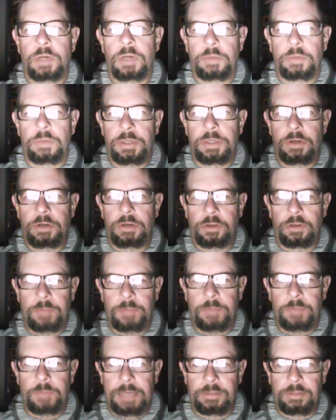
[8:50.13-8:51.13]
well, we know it
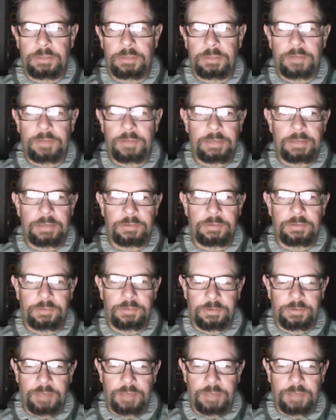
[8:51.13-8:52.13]
goes back to at least
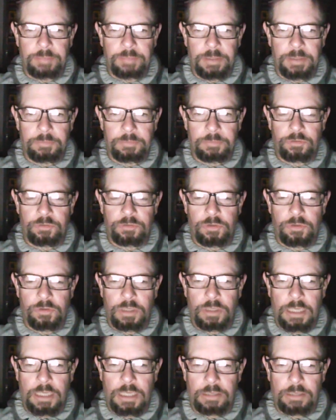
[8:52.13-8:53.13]
1968, but I'm sure
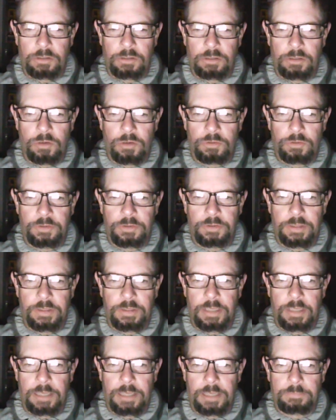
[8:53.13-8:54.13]
a lot older
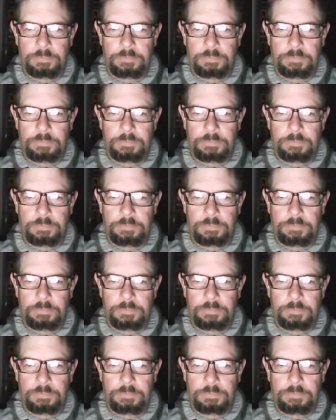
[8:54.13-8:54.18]
than that.